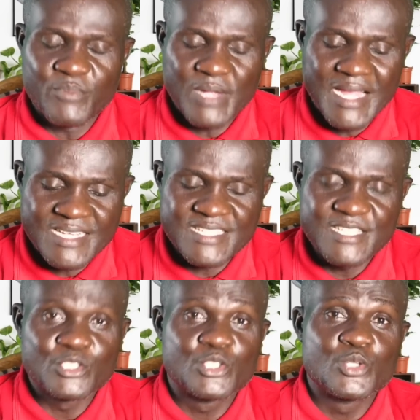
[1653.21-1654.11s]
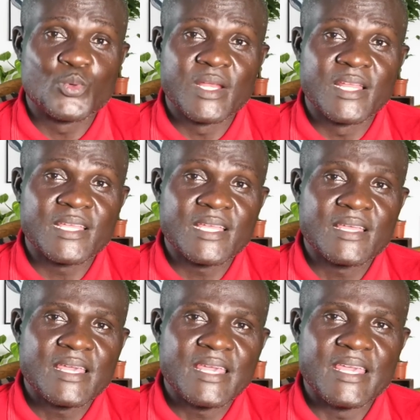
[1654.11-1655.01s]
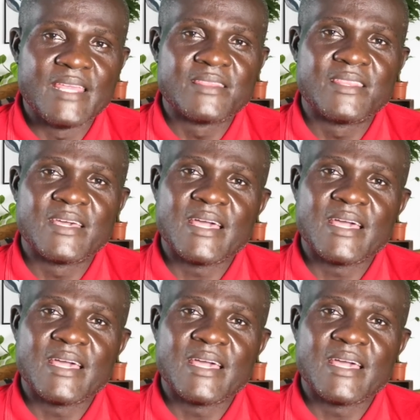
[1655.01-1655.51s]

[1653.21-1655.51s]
are still dwelling in the